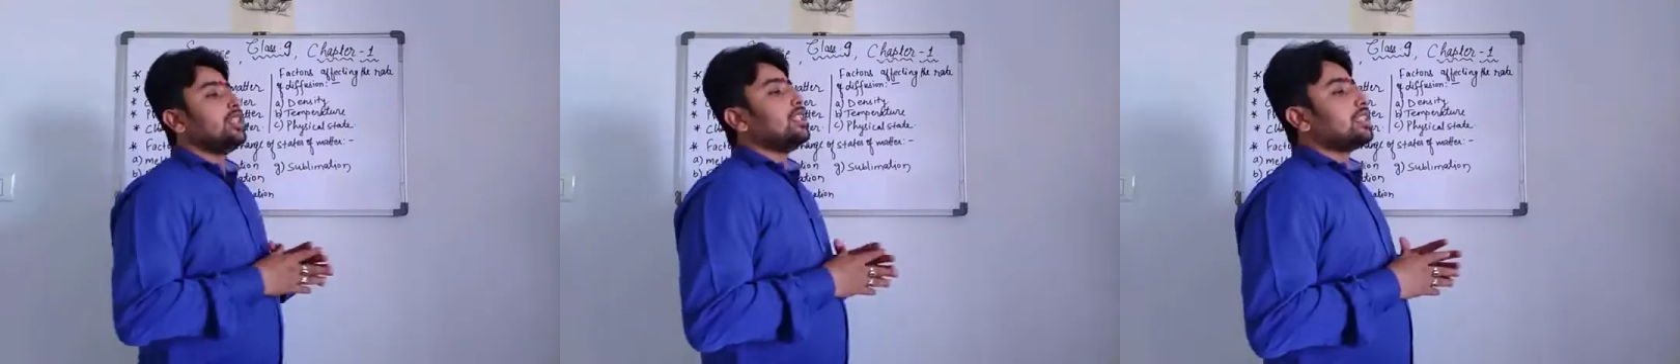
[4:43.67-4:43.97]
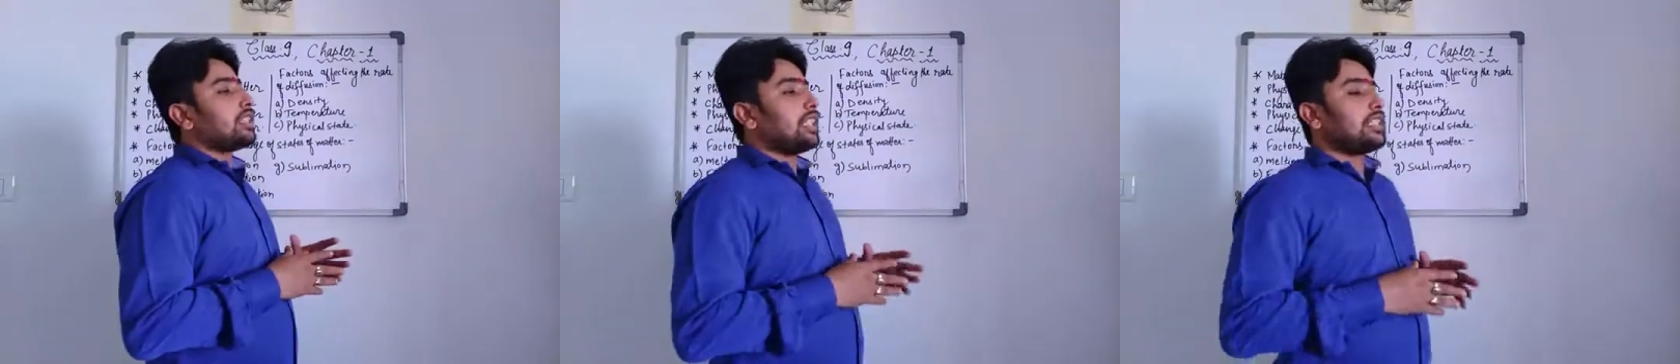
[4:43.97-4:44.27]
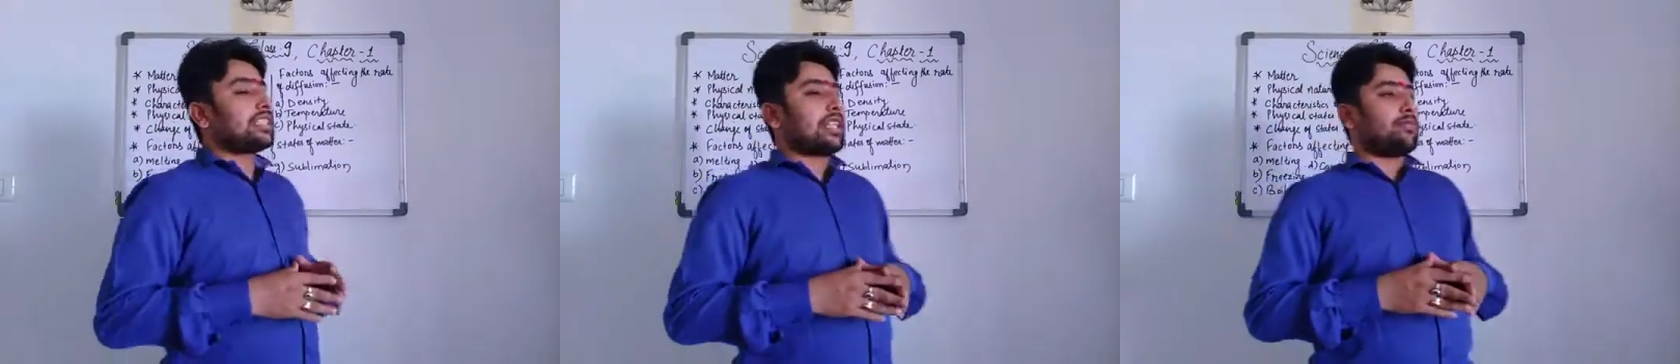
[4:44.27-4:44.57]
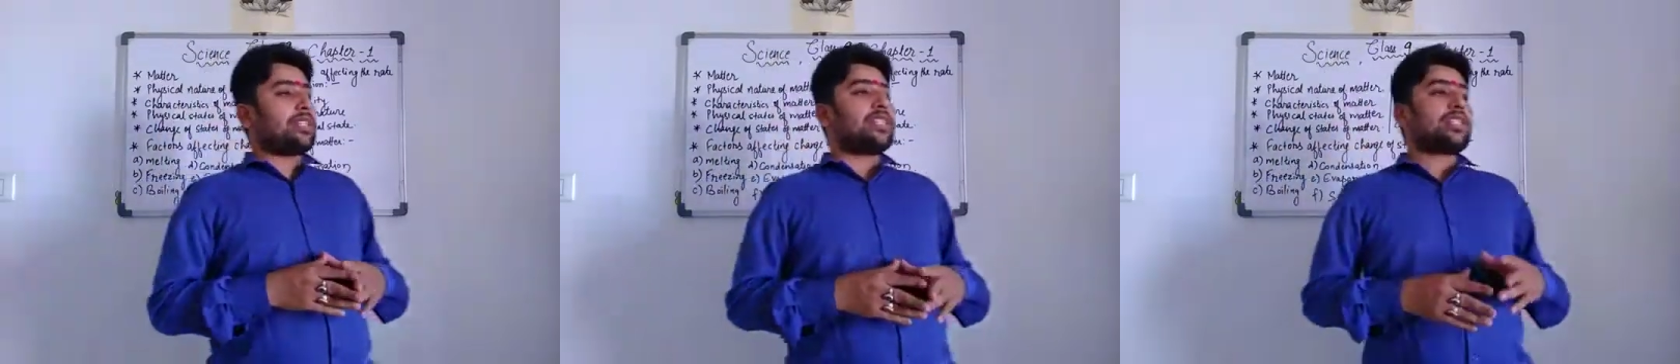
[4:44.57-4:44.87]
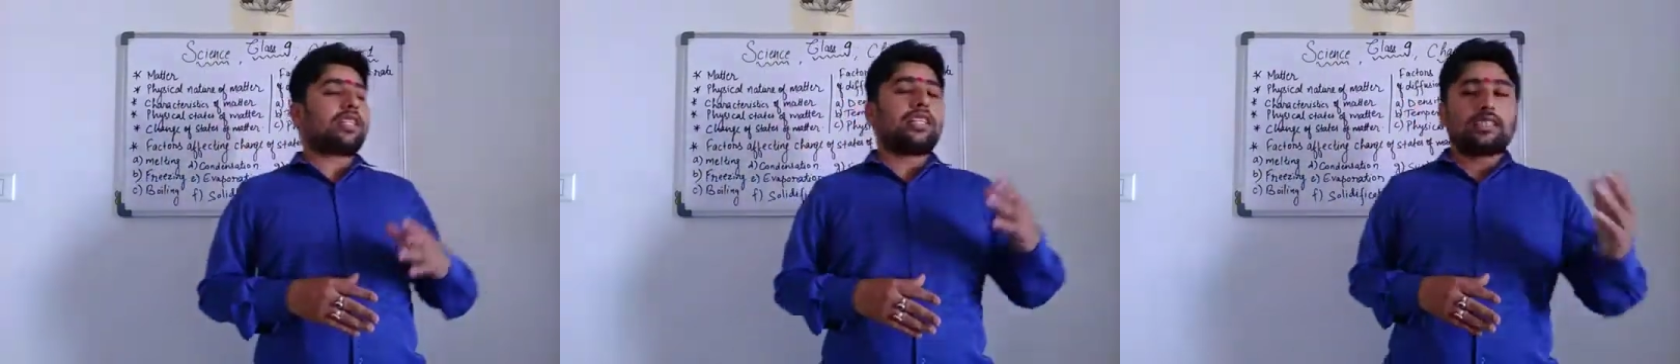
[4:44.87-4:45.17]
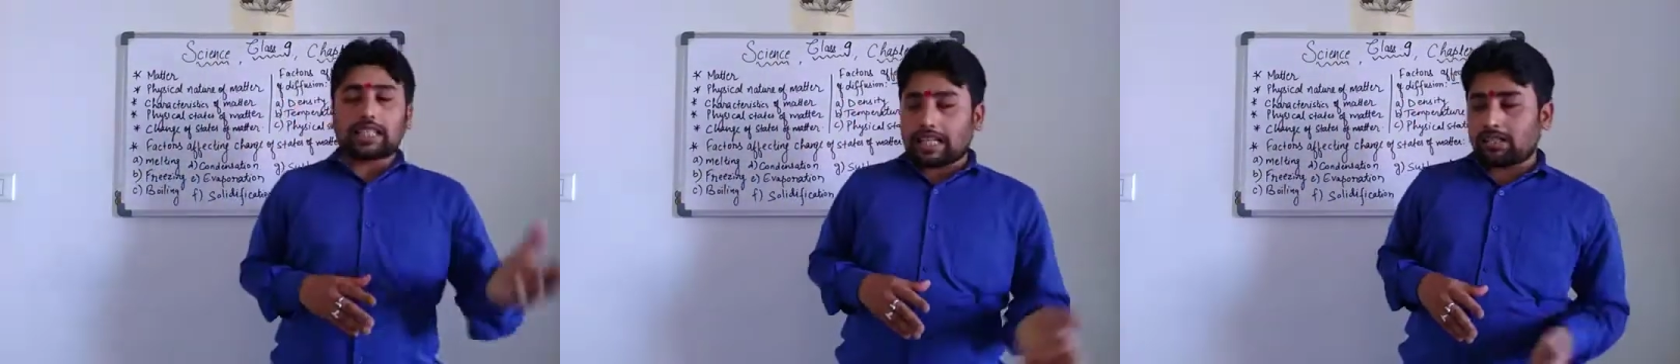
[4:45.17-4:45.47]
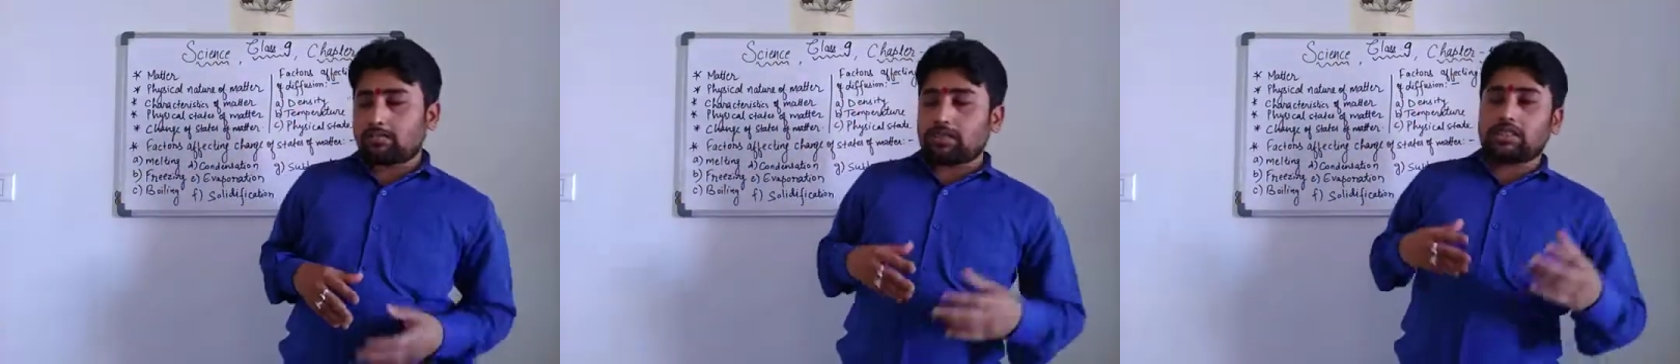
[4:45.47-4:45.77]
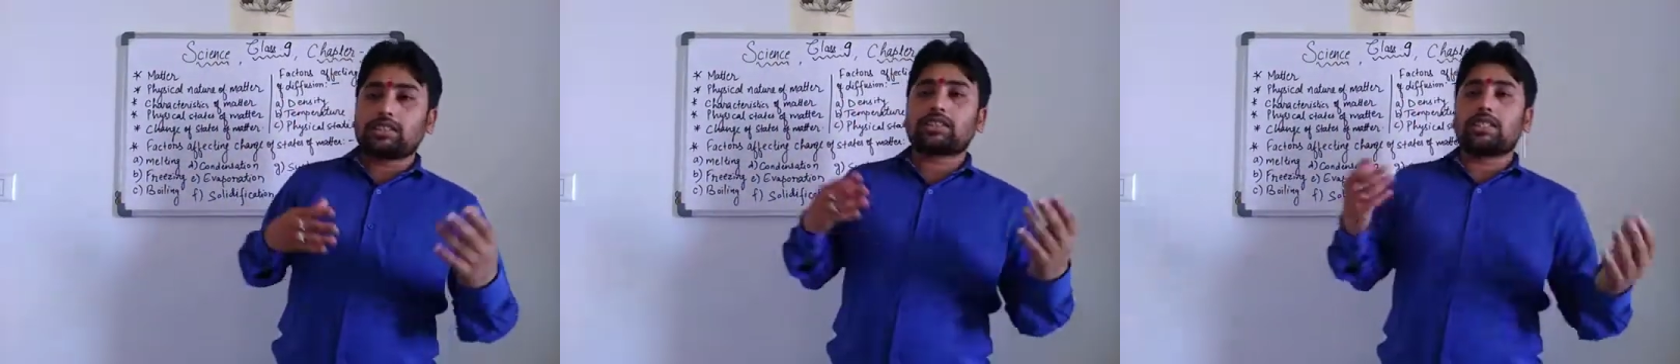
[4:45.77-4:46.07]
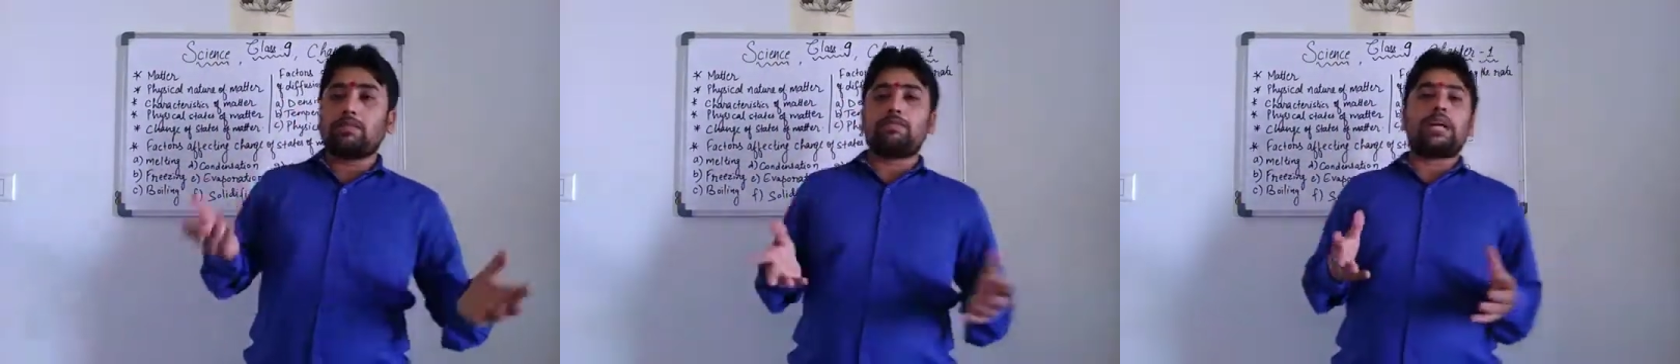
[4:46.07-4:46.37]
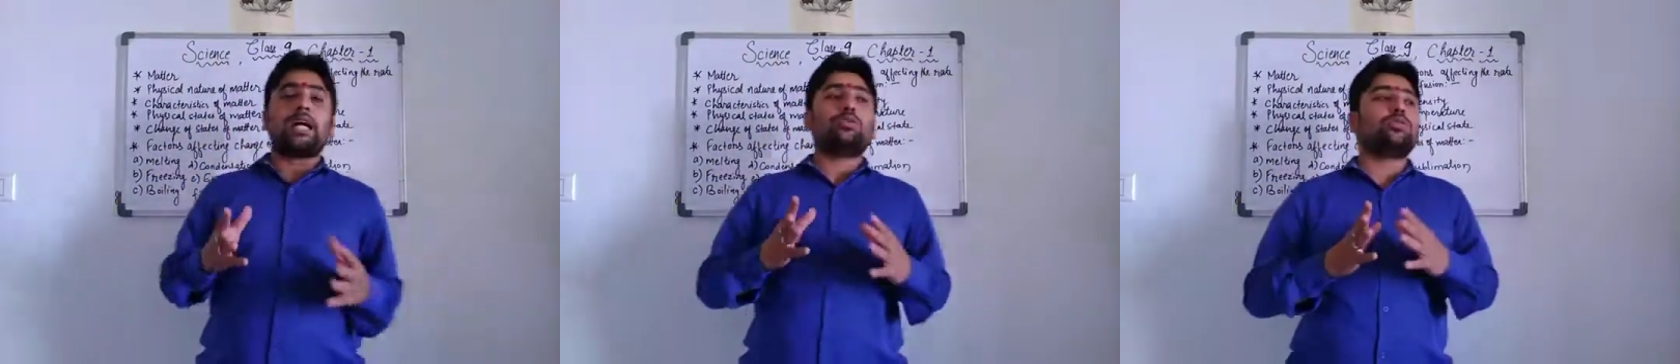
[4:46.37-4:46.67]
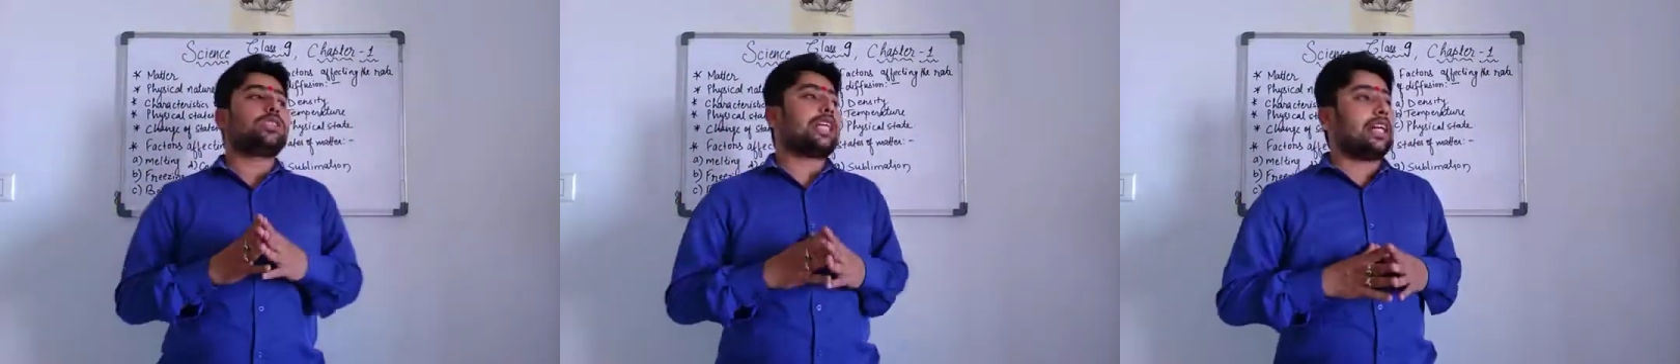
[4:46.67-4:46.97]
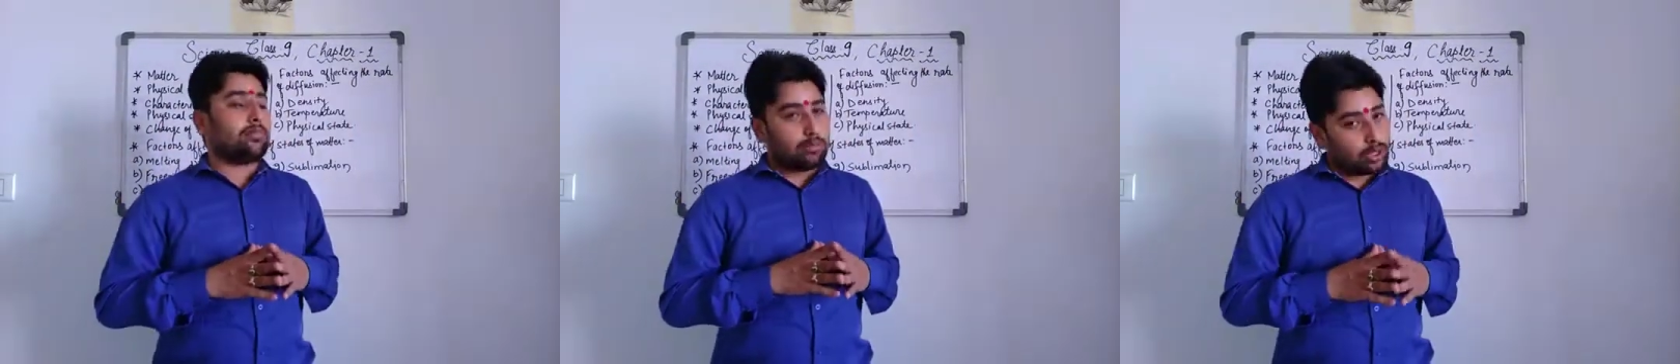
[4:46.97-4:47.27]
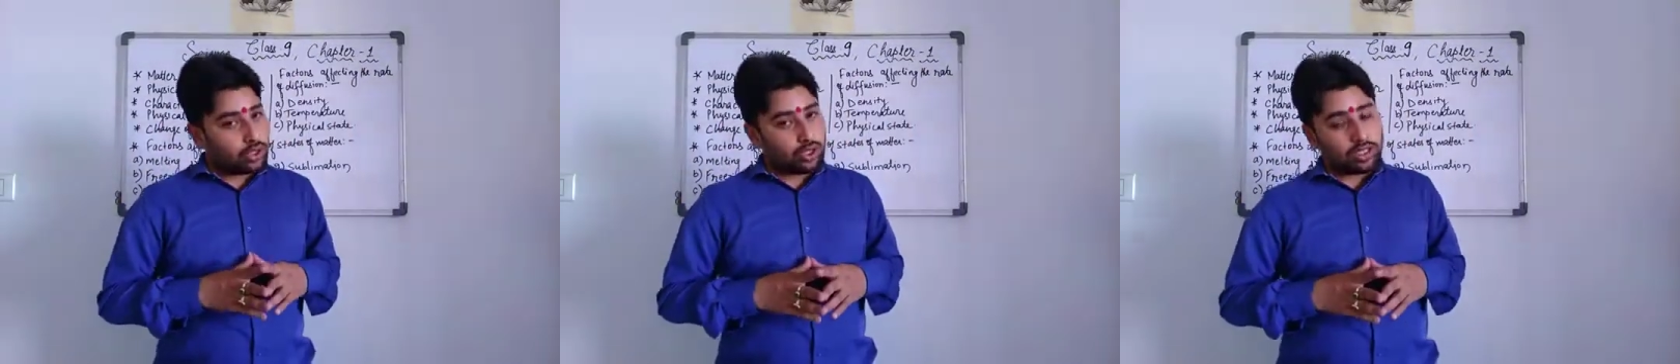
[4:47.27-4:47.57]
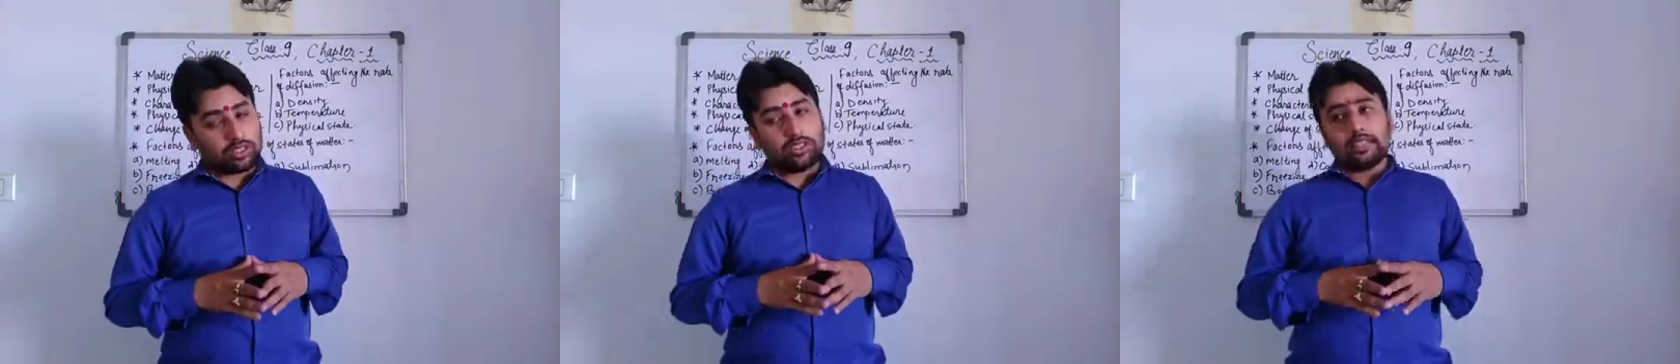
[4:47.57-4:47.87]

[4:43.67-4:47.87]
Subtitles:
states, chemical states, elements, compounds and mixture.